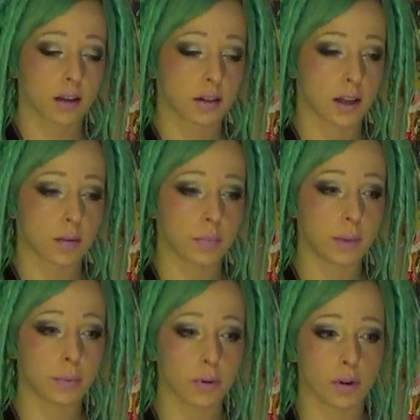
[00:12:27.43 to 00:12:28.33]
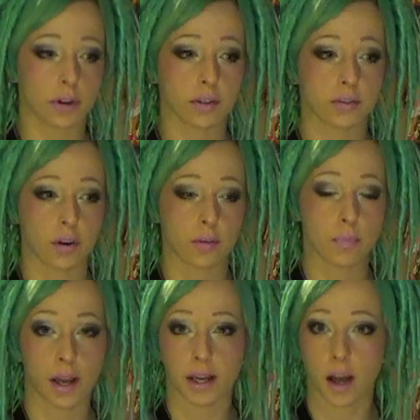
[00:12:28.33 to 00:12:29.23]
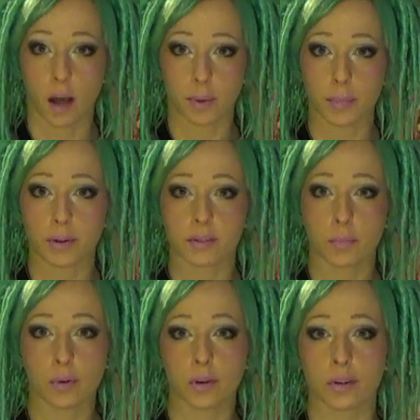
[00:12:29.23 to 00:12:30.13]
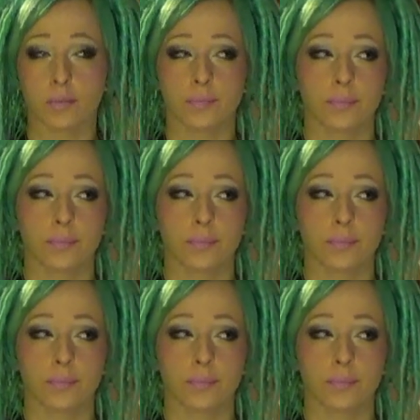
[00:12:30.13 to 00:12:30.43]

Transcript: that people are going to start buying comic books more.